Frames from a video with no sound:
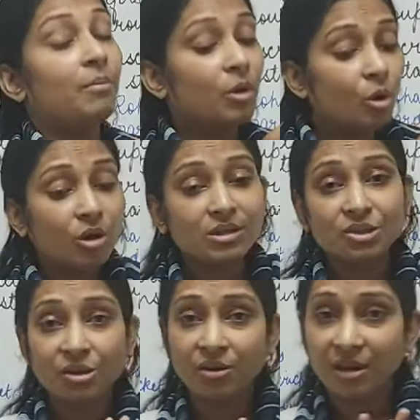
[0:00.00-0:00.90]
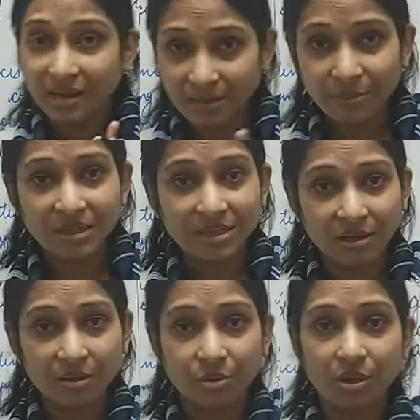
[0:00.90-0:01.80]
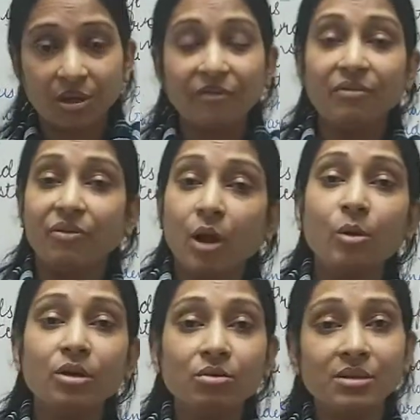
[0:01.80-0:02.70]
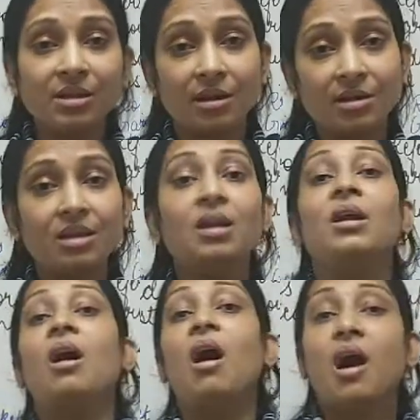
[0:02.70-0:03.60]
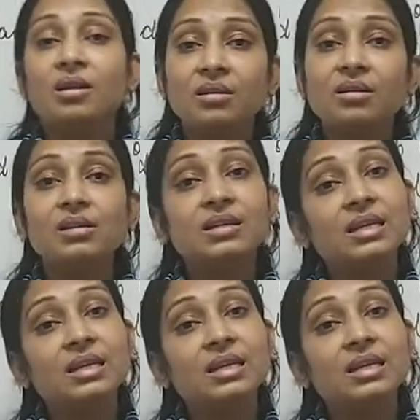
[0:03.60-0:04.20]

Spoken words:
Because children, let me tell you here, when we are going to study articles